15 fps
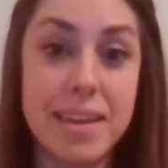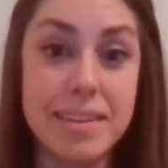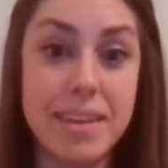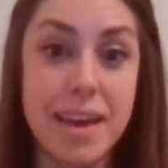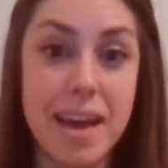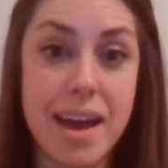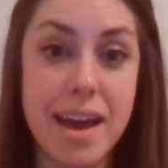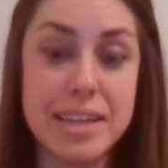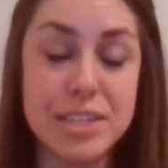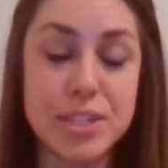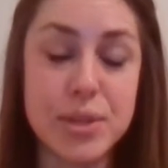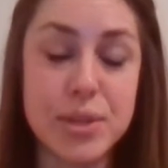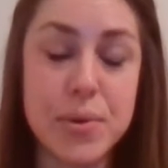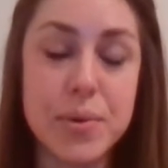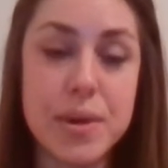Yeah,
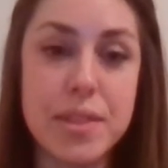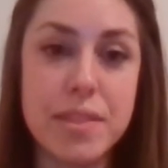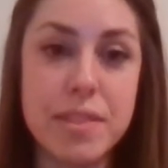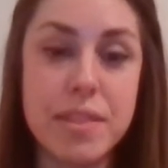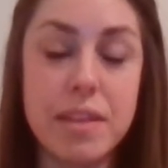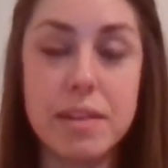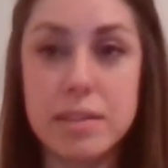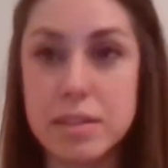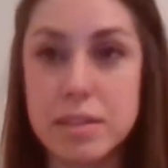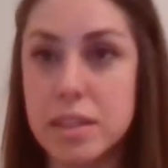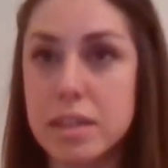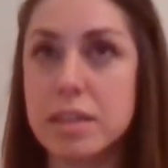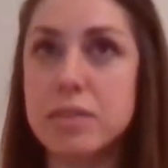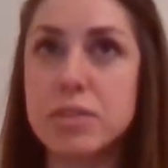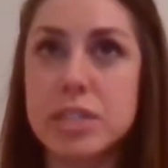so th
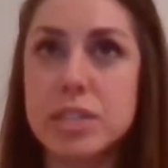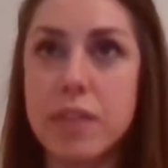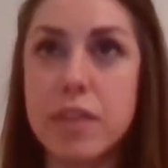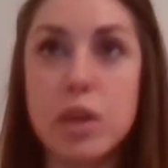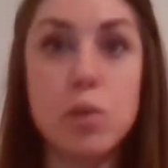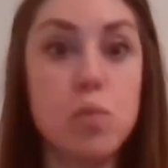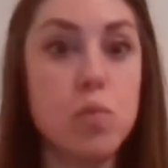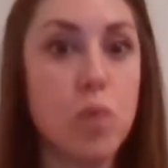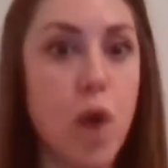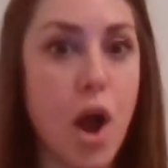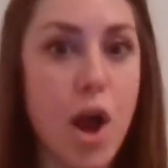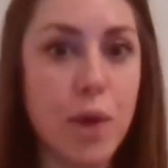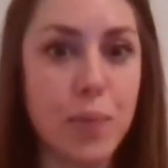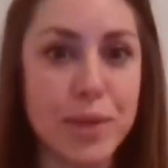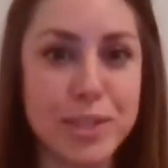there's nothing
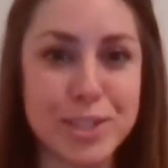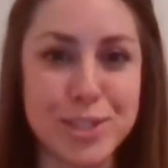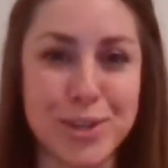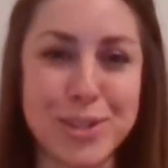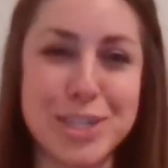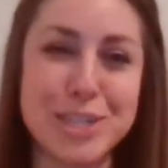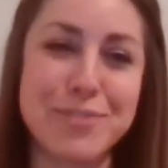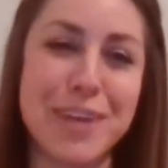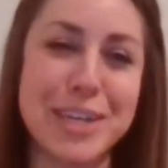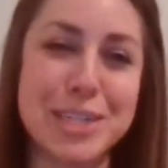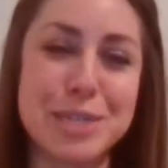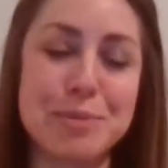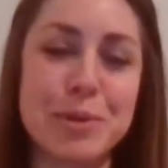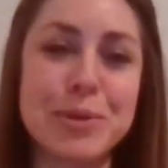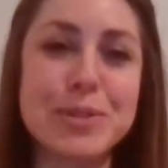wrong with starchy
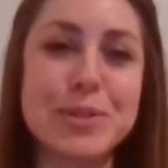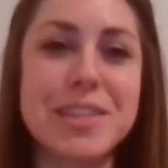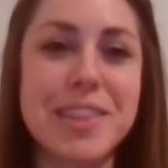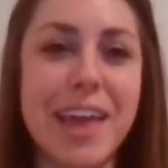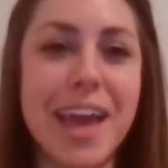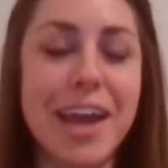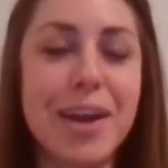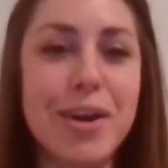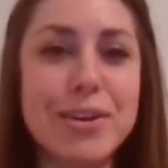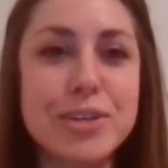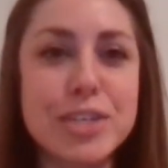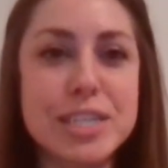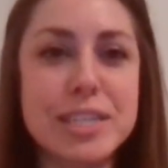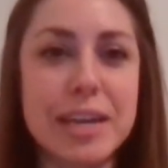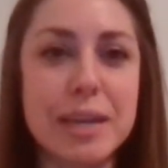vegetables. They are
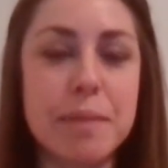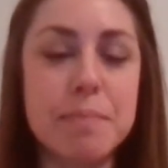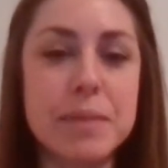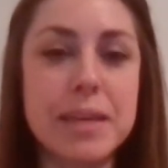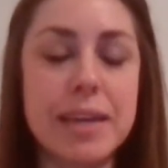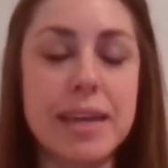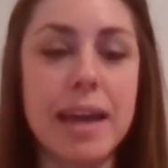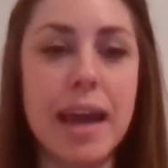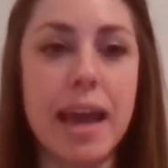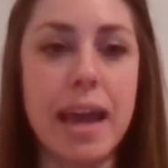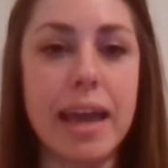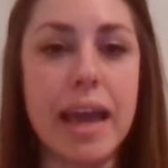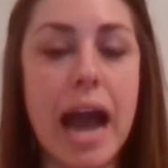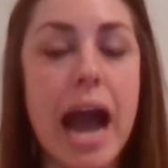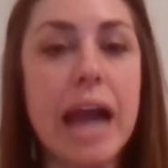just going to be
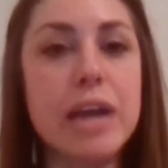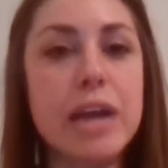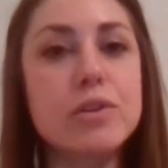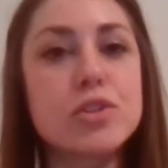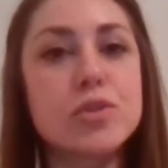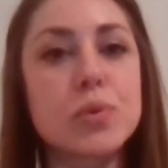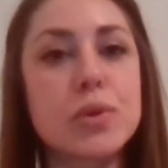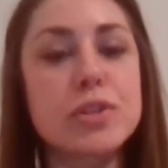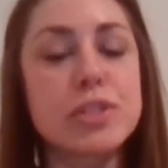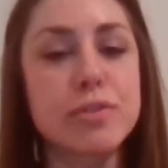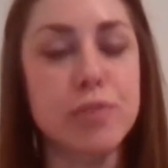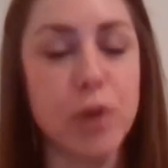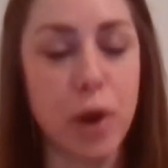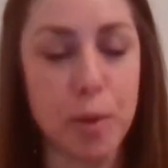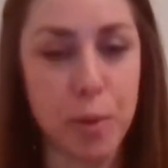a higher source
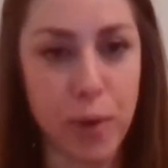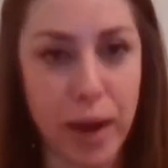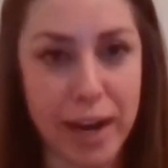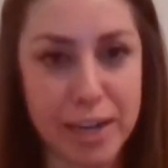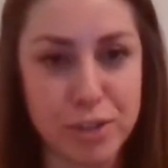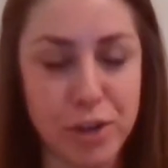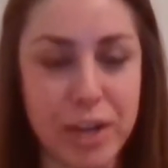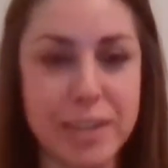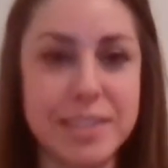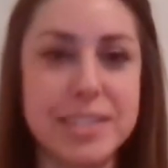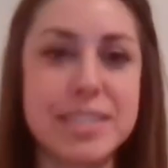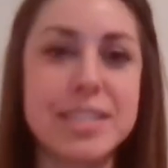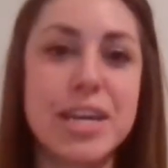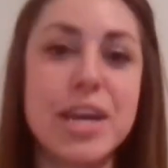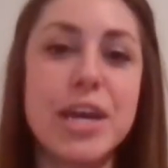of
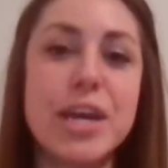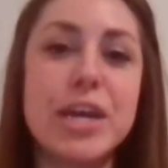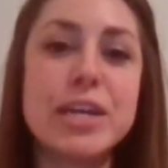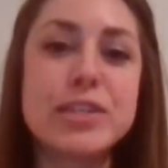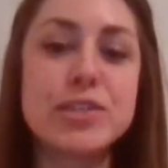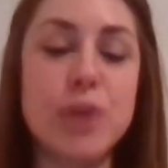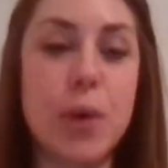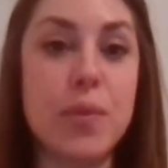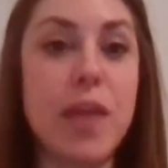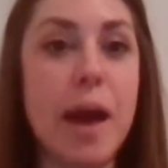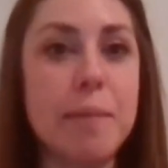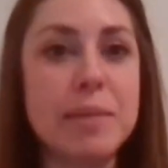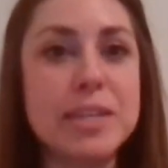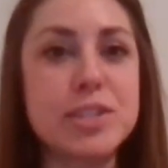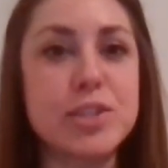carbohydrates. So
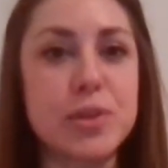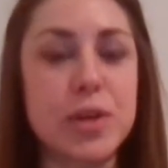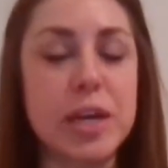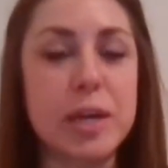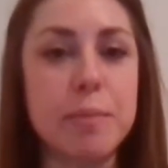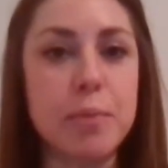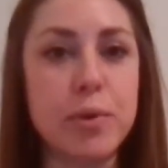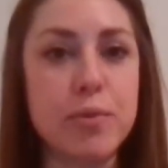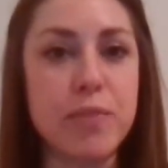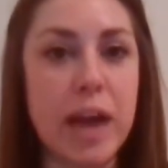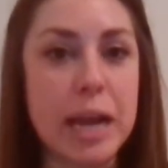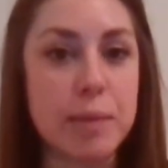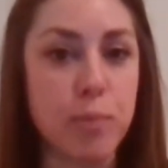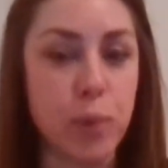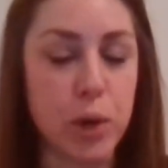that means they're going to
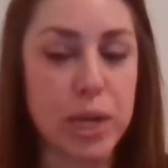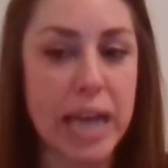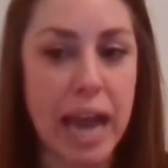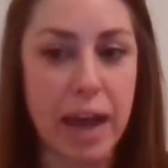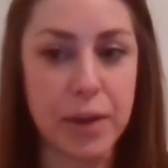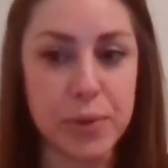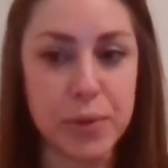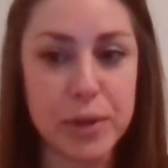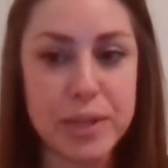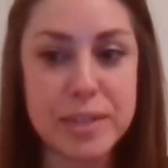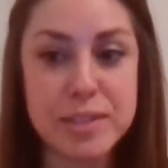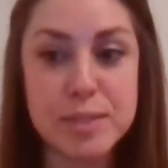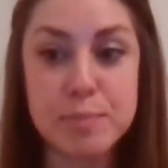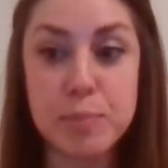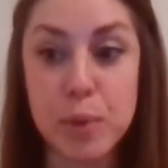provide more calories